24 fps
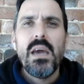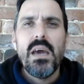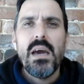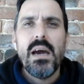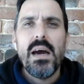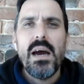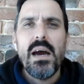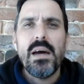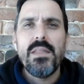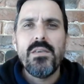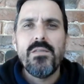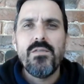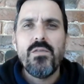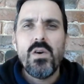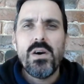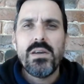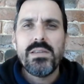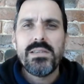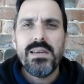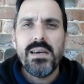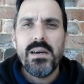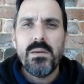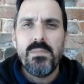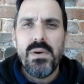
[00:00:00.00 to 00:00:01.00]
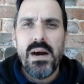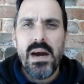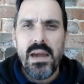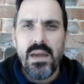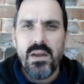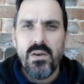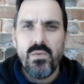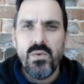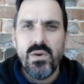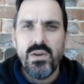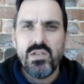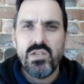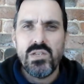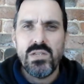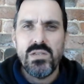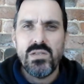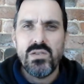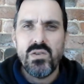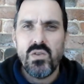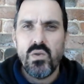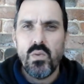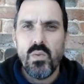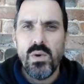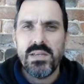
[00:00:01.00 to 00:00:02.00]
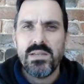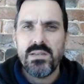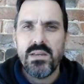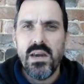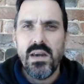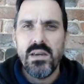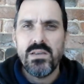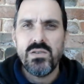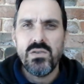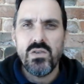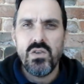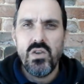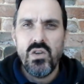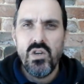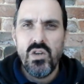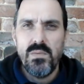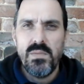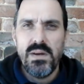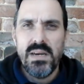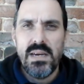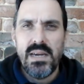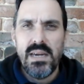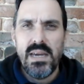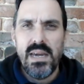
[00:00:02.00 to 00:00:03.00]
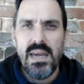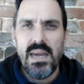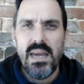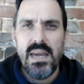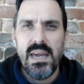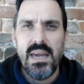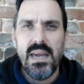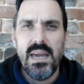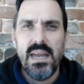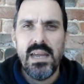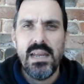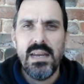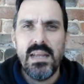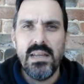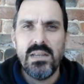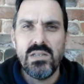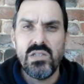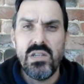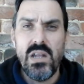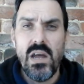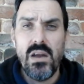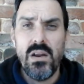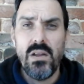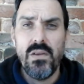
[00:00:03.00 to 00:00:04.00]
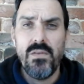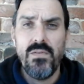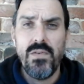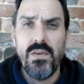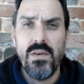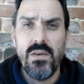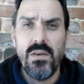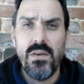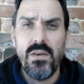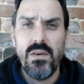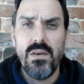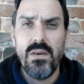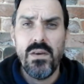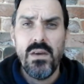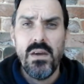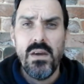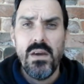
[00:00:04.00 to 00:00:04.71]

the Vuelta a Bayo region is on the west coast of Cuba and is noted for